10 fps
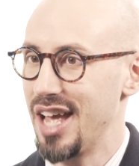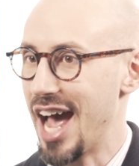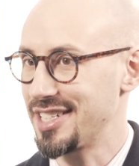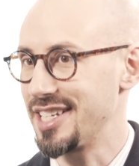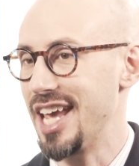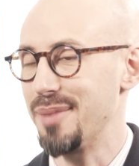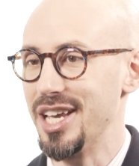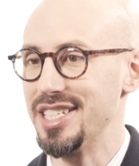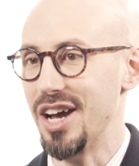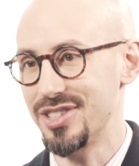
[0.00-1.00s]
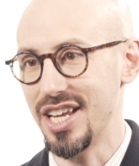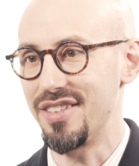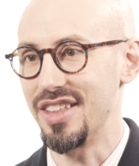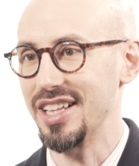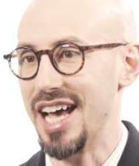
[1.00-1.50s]
has to take place outside
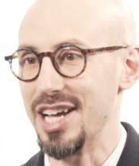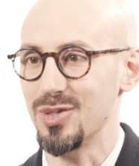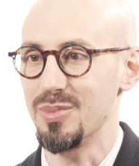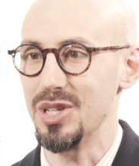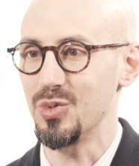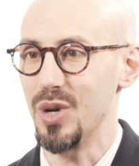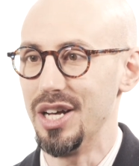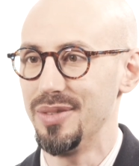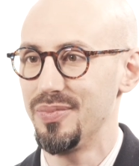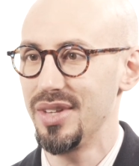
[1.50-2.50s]
of the classroom as well.